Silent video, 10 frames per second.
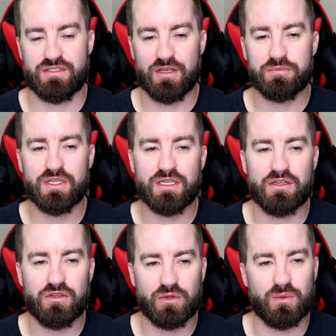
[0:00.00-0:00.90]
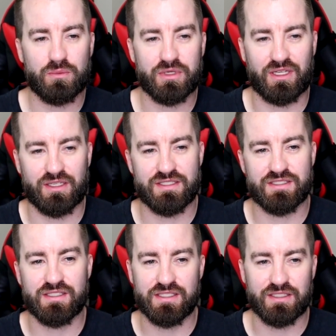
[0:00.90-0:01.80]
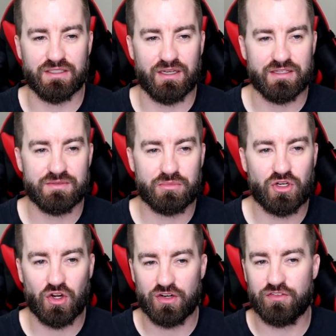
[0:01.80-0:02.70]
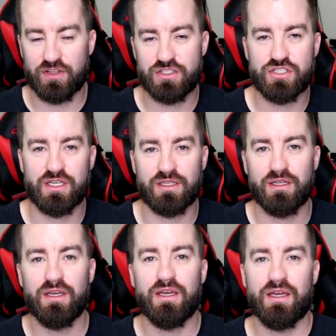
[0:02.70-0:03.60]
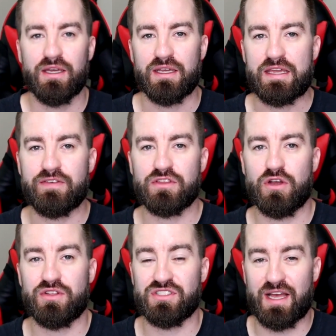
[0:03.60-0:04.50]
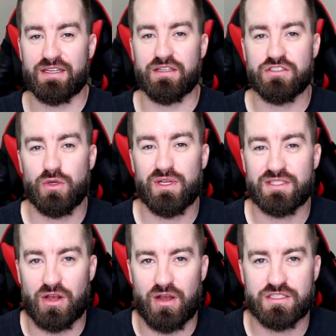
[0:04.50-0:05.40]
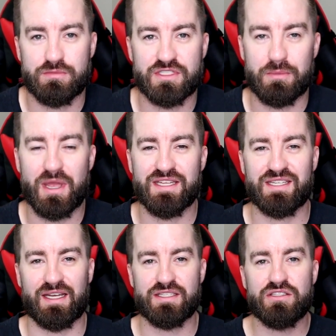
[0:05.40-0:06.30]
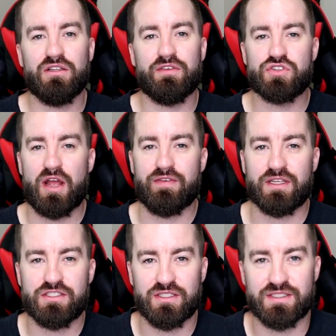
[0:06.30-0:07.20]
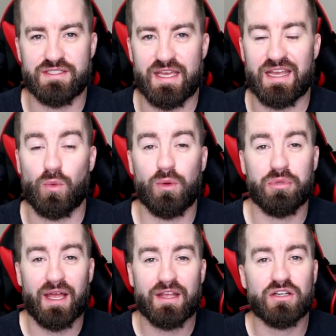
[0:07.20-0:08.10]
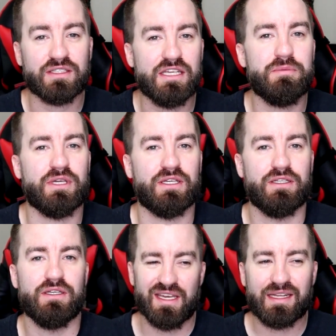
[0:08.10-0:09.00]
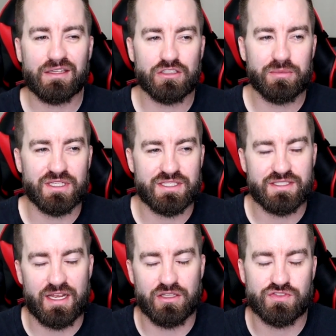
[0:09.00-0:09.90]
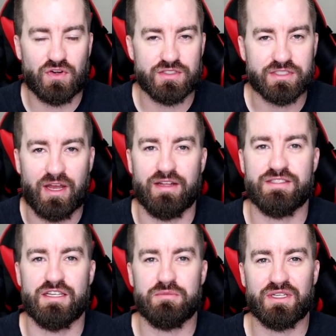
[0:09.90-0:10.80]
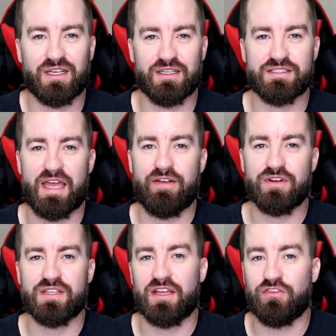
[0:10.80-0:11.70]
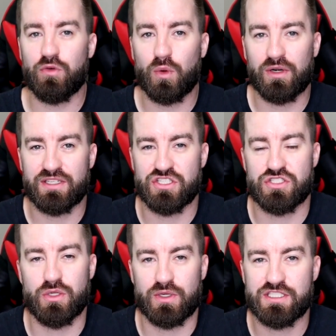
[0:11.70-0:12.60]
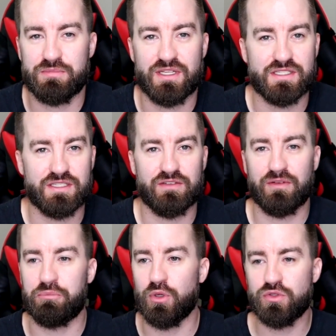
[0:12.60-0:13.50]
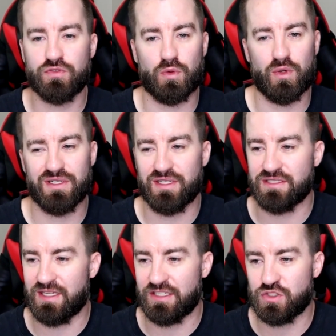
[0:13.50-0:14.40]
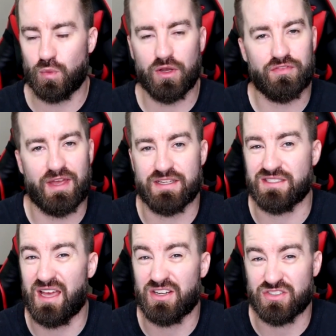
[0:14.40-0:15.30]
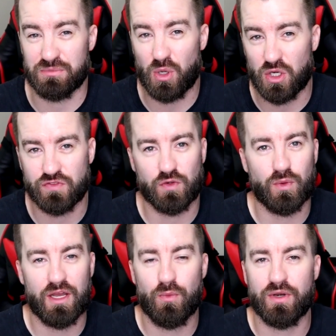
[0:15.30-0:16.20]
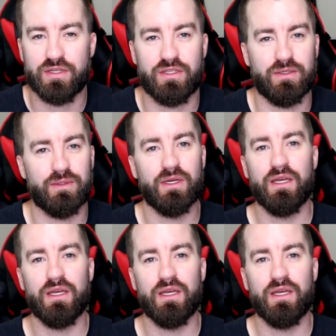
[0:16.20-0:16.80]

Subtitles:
something new, because the current 5th gen, even though there's a lot done to it, it's awesome, it's amazing. I still love driving it to this day and we plan on keeping it. It's getting a little bit stale as far as the content because everything for it is just so expensive. A boost for it is like $12,000 in parts for what I want to do.